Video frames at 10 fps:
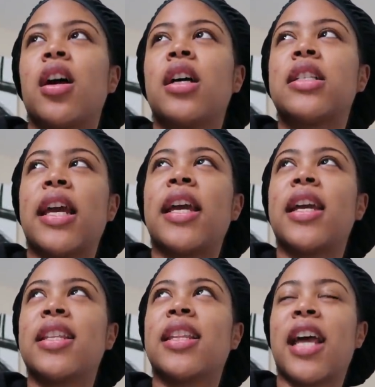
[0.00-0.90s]
a
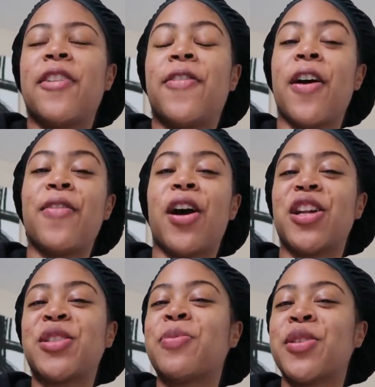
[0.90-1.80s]
day in the life of an
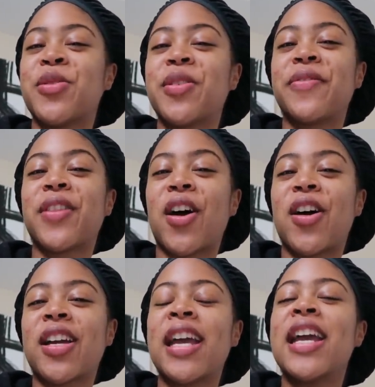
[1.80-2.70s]
entrepreneur
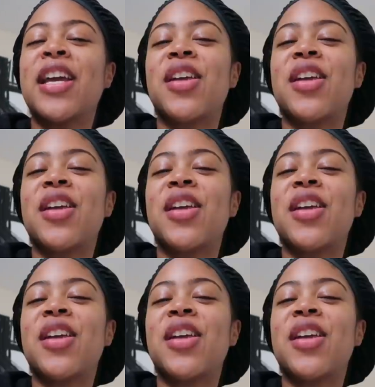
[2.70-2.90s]
vlog